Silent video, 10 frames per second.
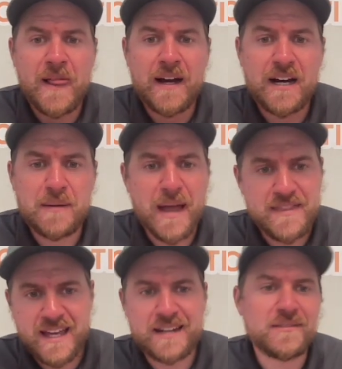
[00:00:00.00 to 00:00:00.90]
Um, and
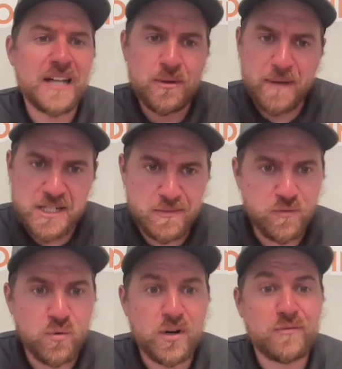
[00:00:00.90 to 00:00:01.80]
then, like we mentioned
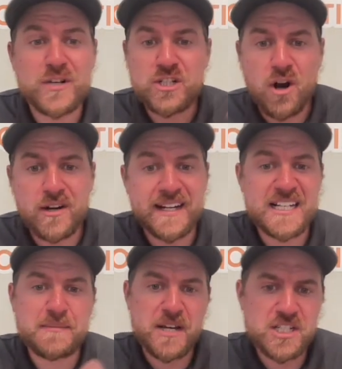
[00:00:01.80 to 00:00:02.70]
before, retargeting,
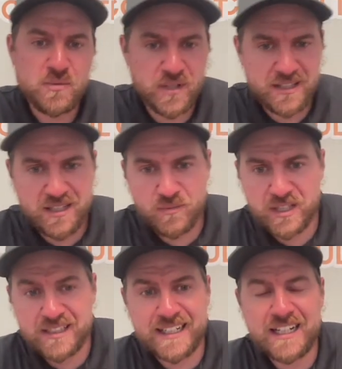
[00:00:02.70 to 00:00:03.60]
especially with with
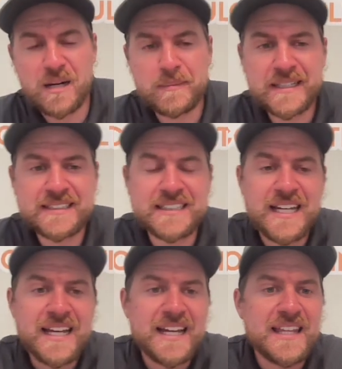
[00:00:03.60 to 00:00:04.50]
cleaning companies,
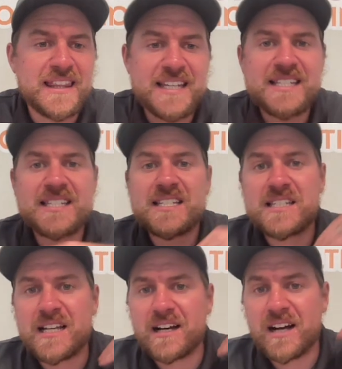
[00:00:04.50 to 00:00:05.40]
this is
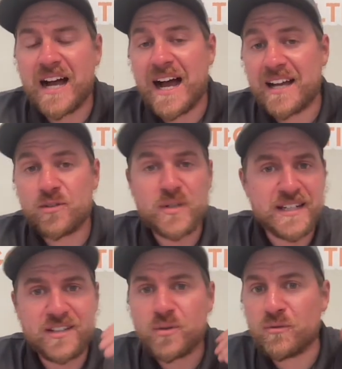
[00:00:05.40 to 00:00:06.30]
you
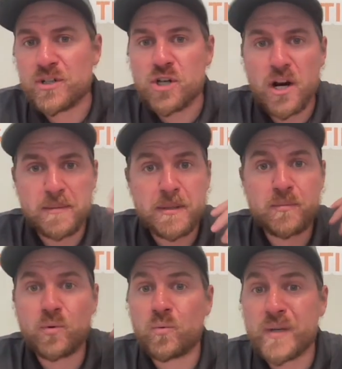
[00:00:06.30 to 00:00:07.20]
can you can retarget
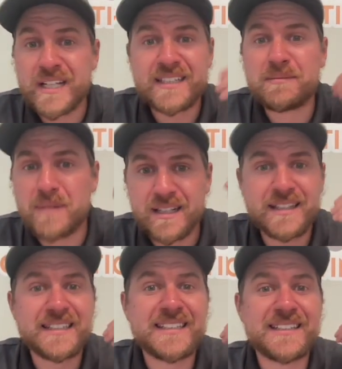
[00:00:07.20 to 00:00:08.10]
people weekly,
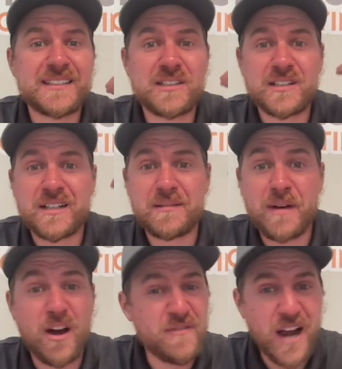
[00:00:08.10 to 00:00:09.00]
monthly, um,
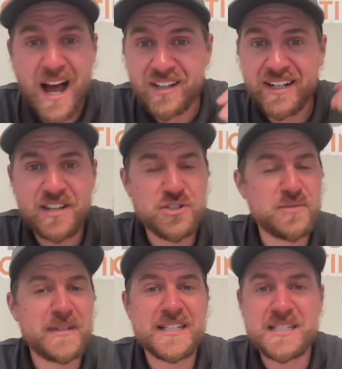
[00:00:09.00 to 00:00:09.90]
every holiday. This should
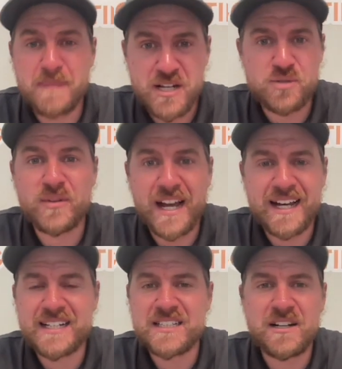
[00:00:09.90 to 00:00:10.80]
be a special, that
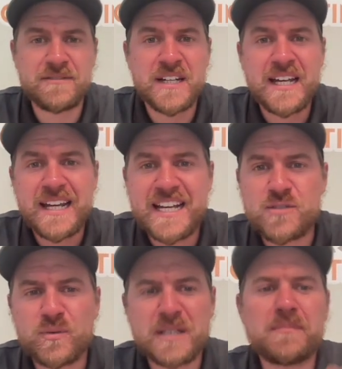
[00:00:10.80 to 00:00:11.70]
kind of stuff. It's
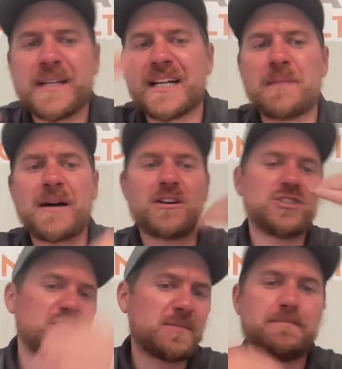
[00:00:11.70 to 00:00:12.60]
really big about
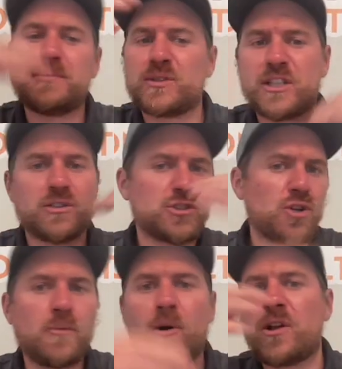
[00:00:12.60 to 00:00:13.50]
just building your
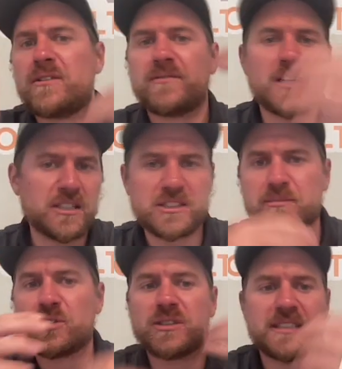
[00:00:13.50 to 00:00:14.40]
snowball of
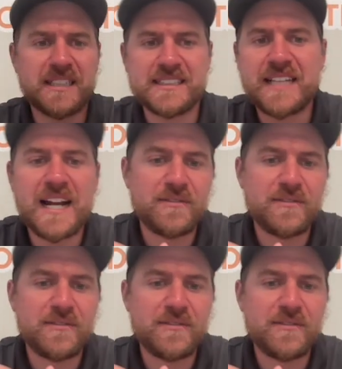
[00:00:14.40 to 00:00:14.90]
customers inside of